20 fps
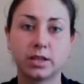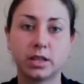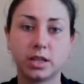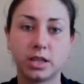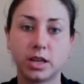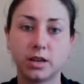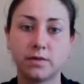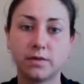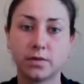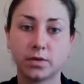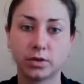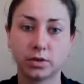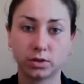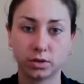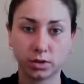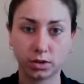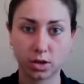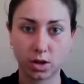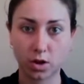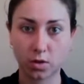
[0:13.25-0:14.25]
the need for
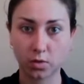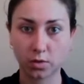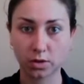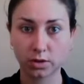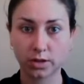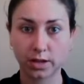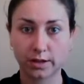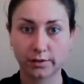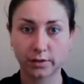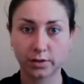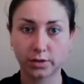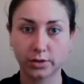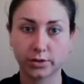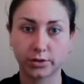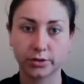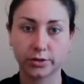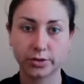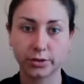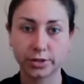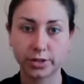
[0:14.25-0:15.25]
lower level
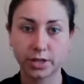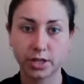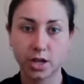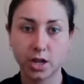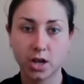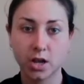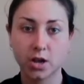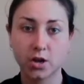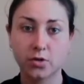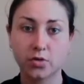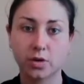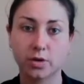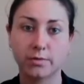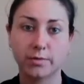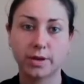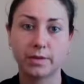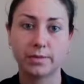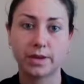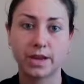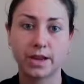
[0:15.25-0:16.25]
learners who are
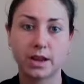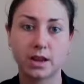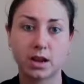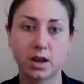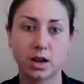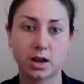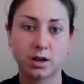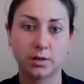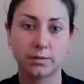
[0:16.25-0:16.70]
maybe